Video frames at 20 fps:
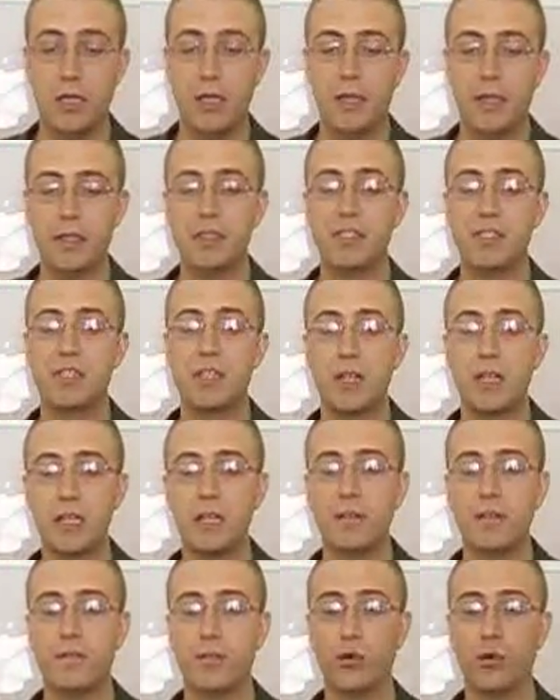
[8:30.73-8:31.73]
The study
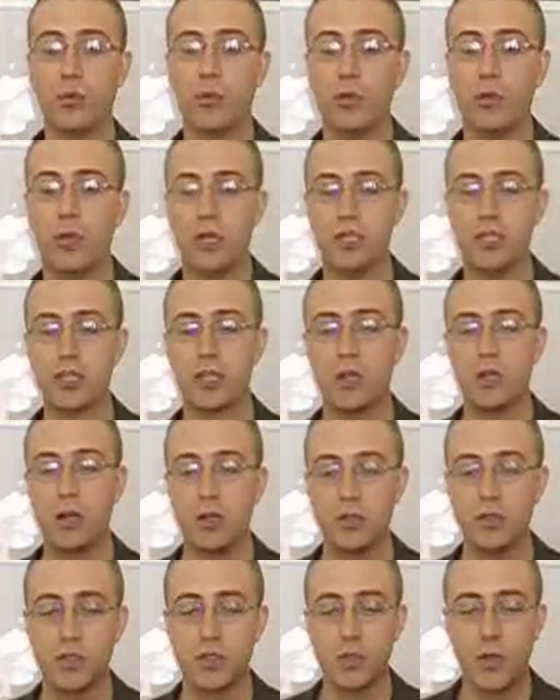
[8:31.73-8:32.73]
of formal logic
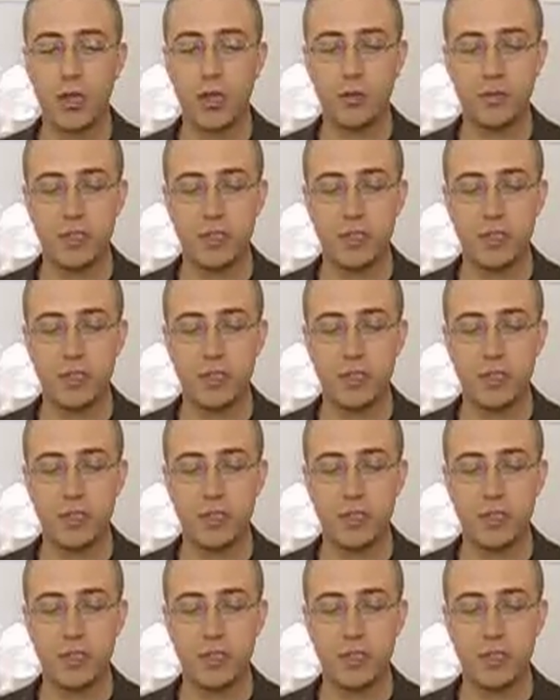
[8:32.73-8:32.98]
also helps